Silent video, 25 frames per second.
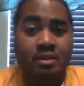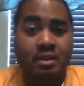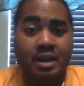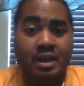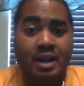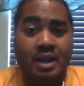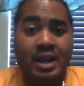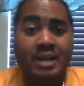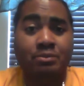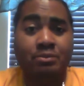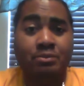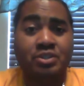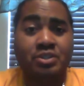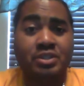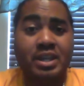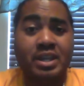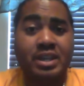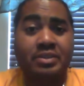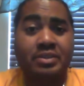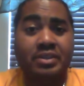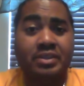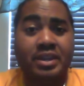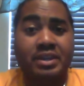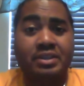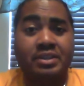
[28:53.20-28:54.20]
I will
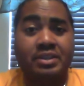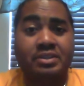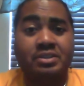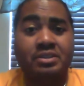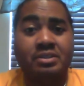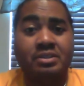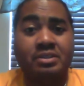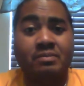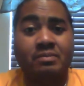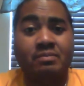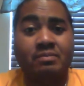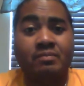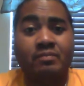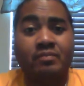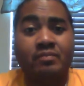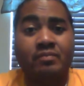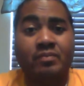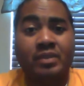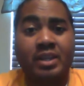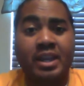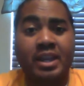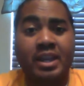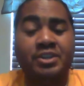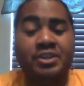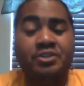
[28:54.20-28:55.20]
say this.
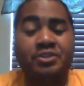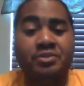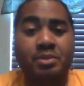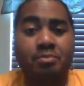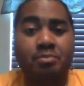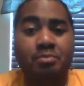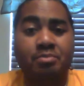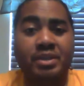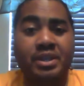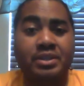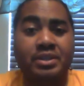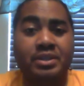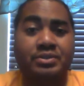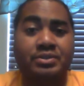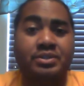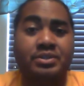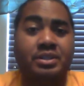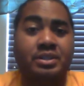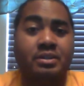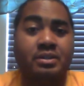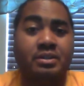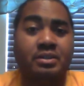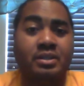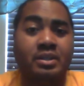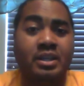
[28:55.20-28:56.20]
Adrian
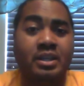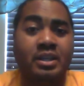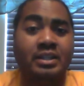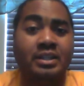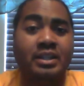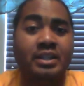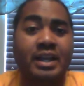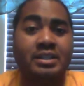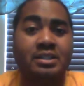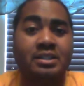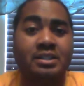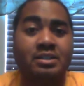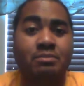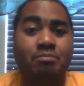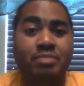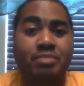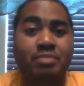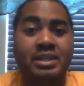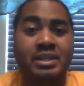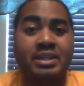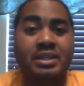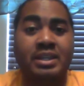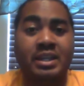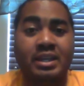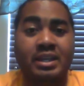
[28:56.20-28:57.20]
Peterson, he likes to
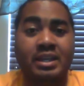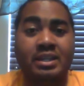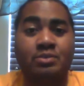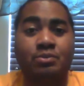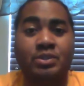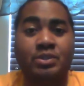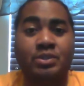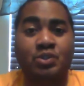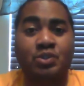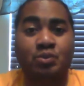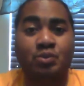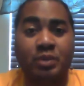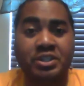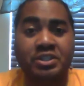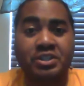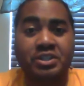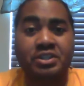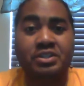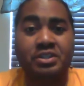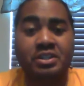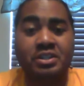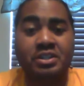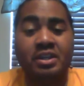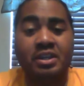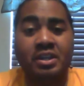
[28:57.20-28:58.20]
beat kids with
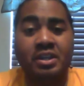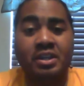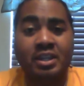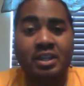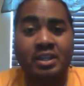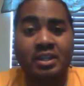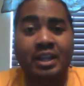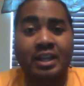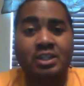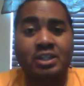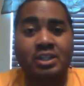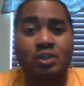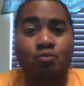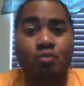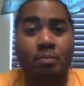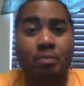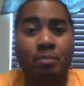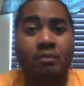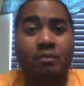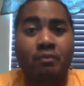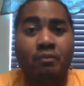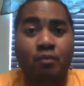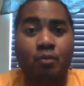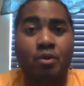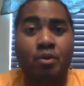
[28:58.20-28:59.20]
switches. He likes to
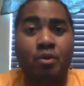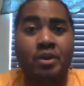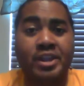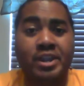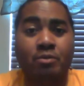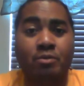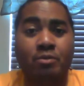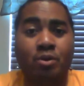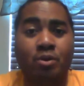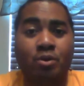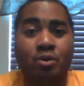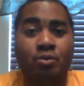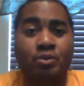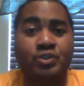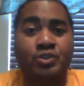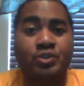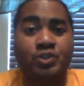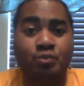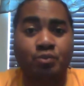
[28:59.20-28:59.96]
whoop a 4-year-old with